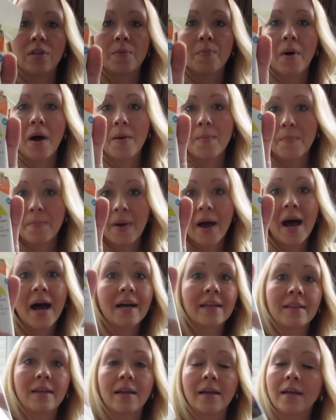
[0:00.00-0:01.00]
the pump
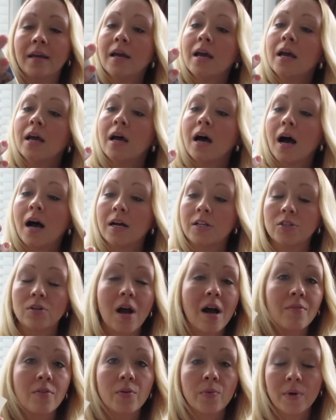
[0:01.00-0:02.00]
bag that I uh,
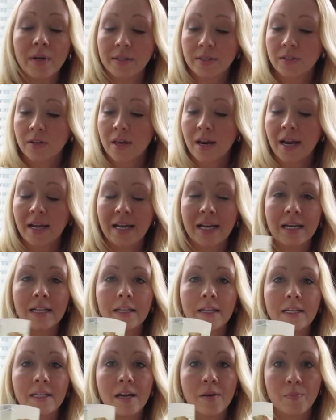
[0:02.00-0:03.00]
travel with so that I can
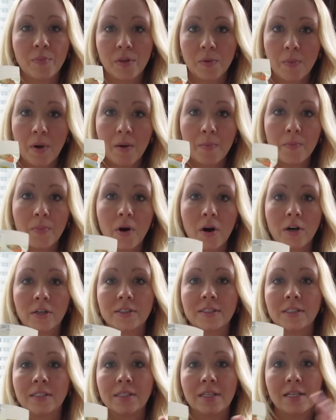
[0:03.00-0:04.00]
clean up the pump
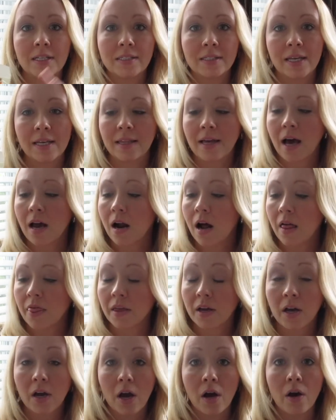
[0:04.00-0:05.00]
parts and things like that on
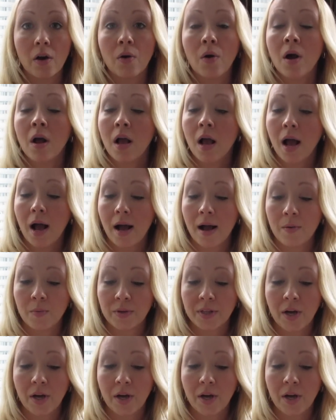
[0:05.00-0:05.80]
the go um,